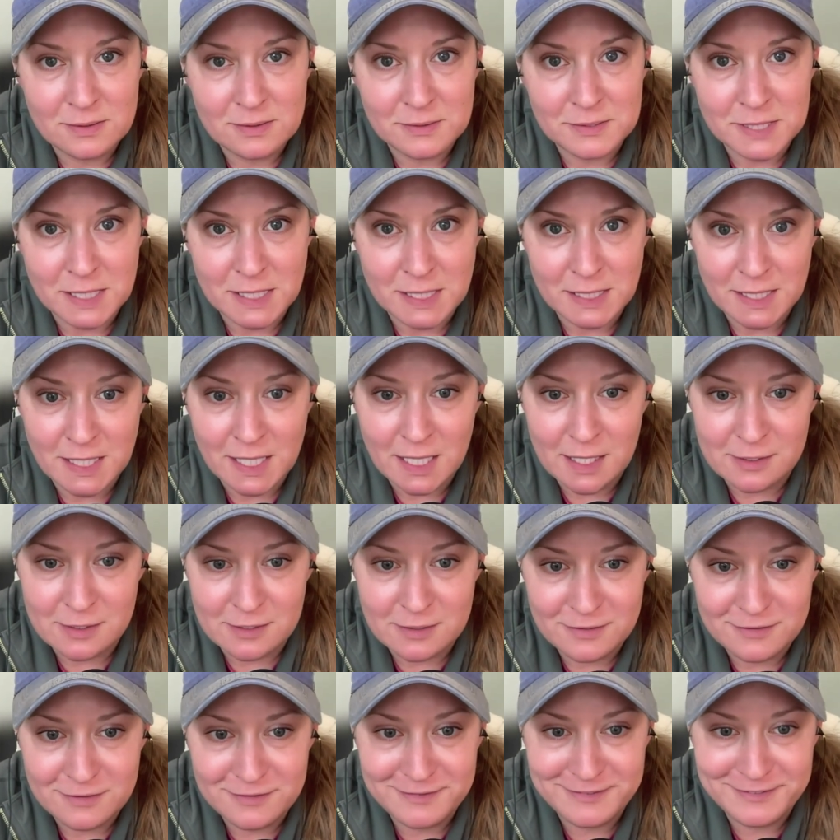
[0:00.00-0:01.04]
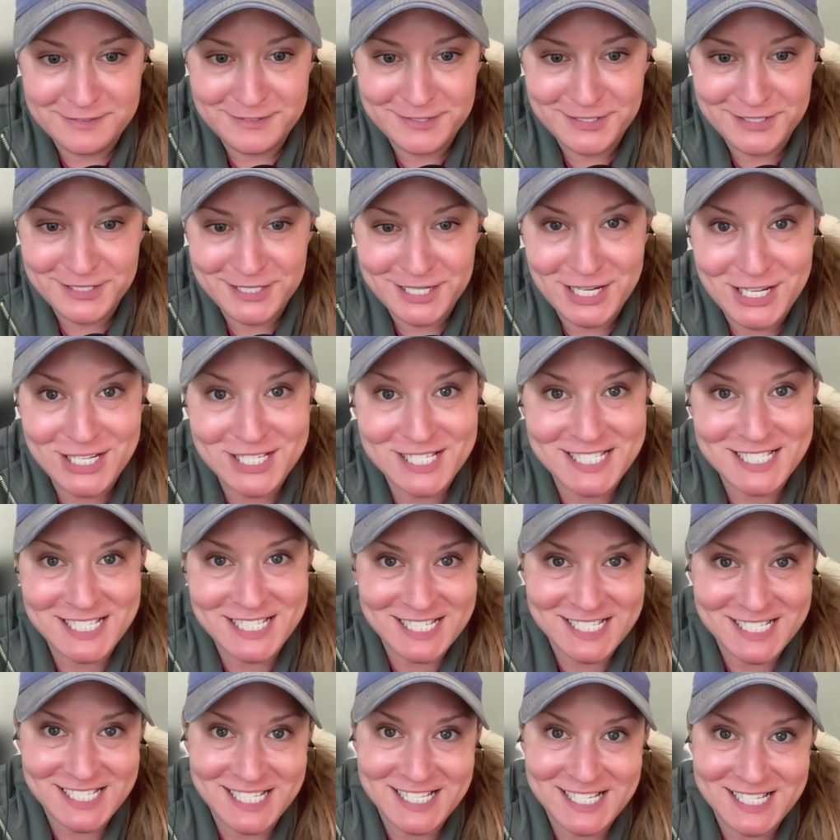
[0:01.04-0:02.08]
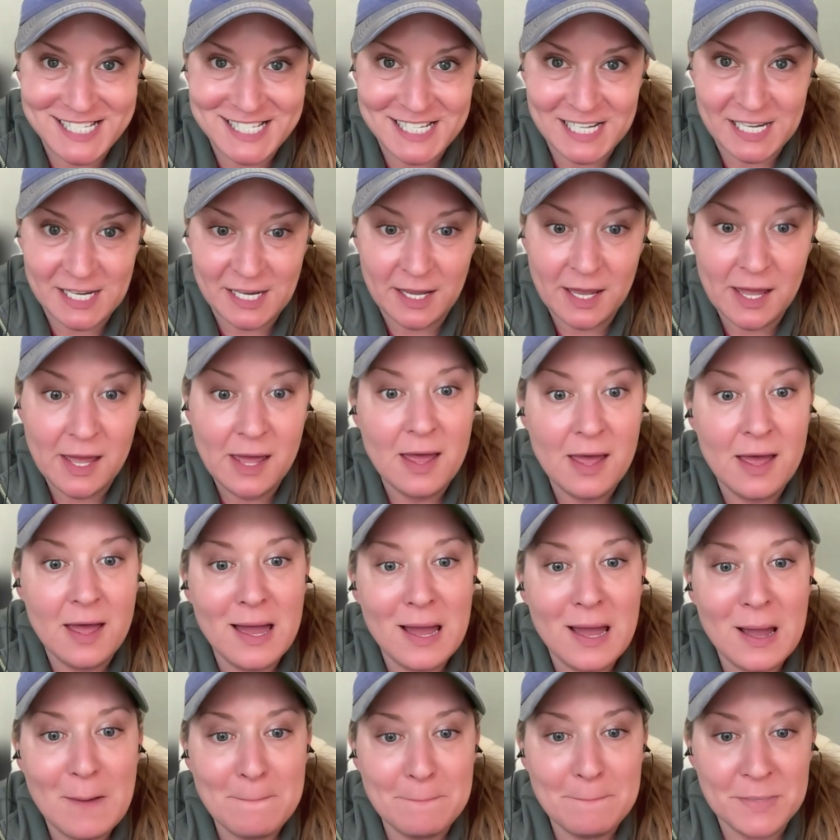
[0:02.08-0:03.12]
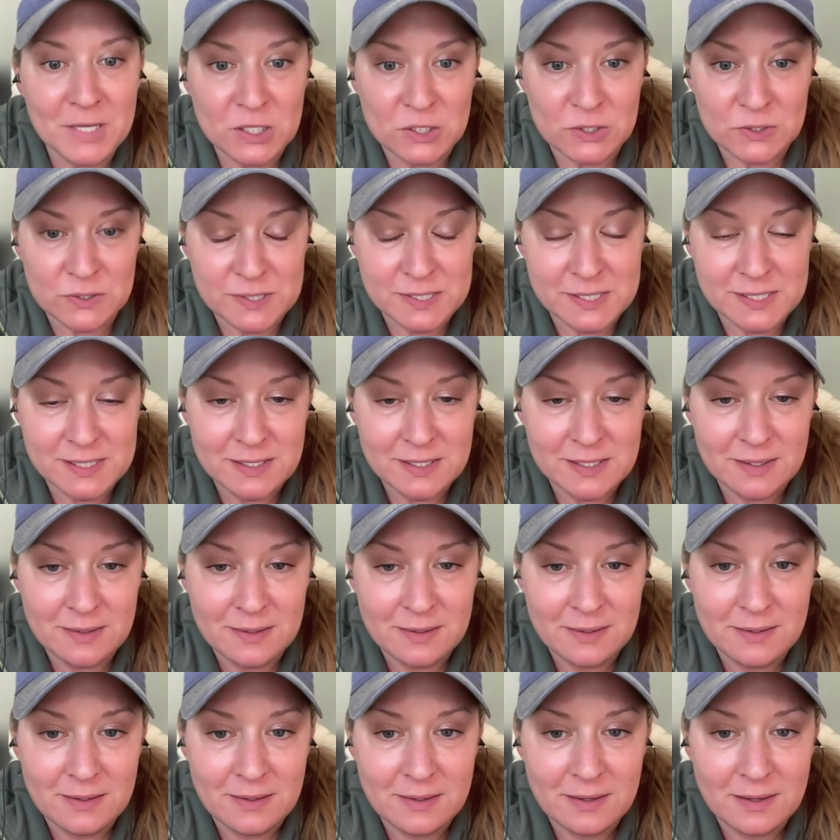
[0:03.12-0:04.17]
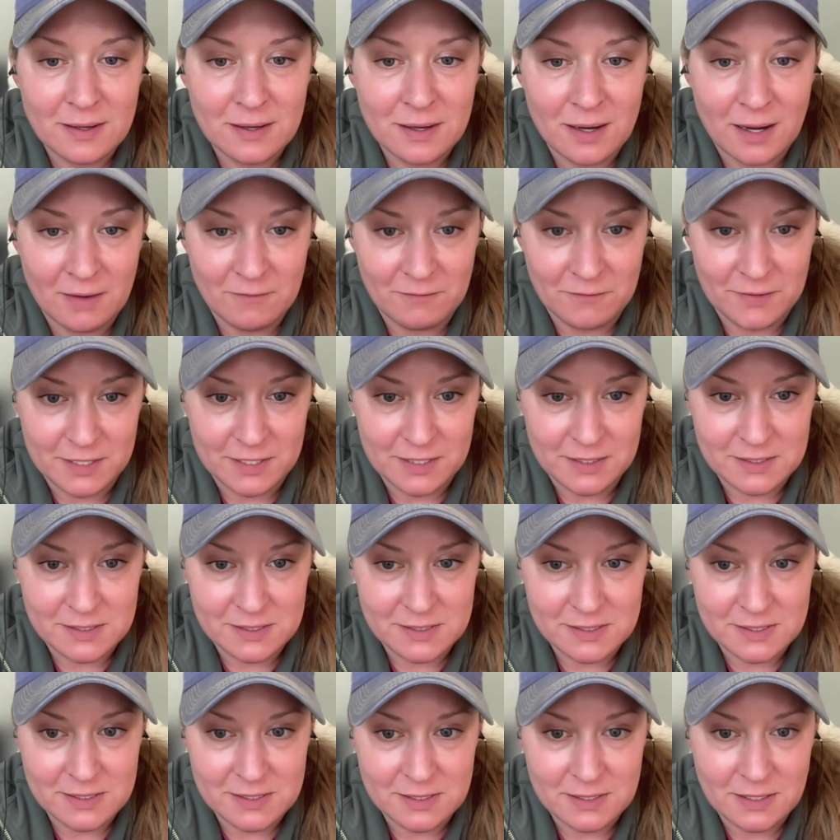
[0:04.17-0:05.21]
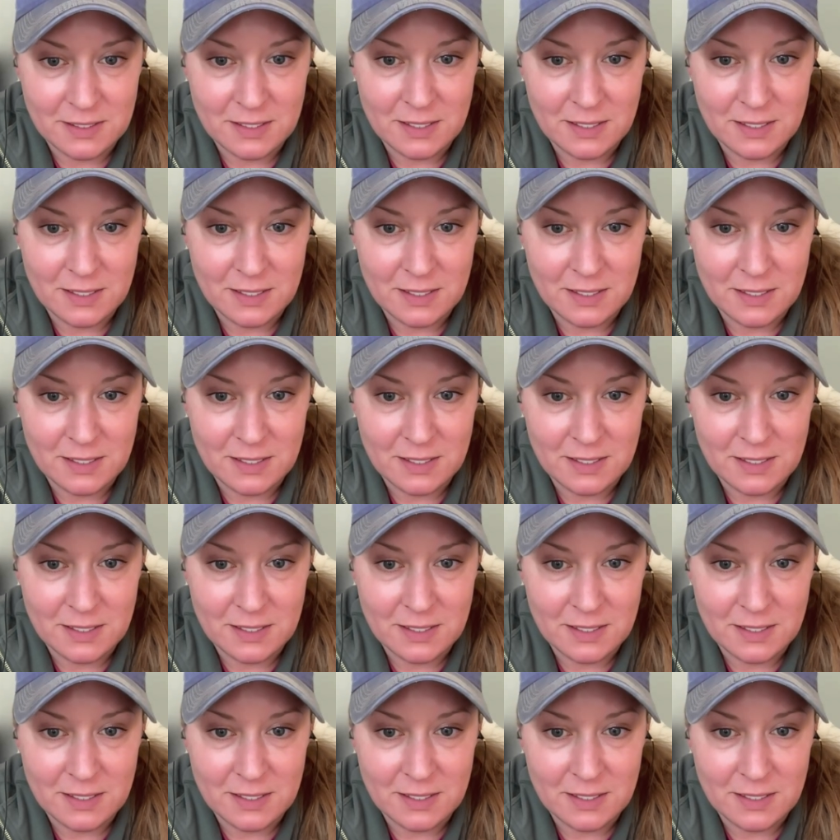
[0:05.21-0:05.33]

Say it again. Consistency builds confidence.